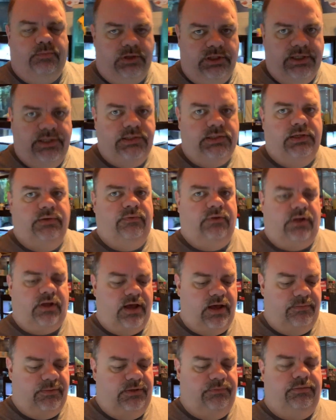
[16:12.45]
Please leave a
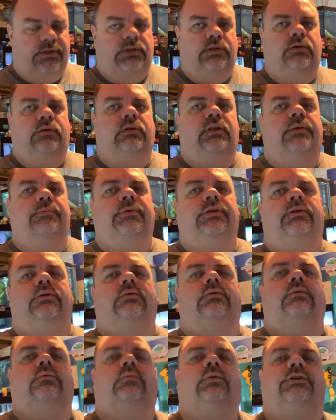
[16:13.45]
comment below. Let me
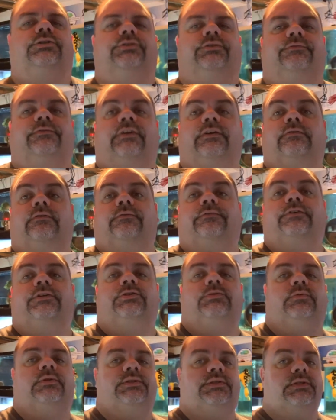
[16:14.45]
know what your favorite fish
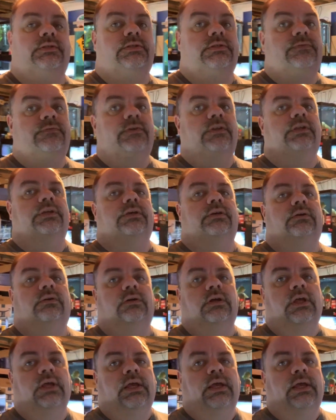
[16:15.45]
was in this video.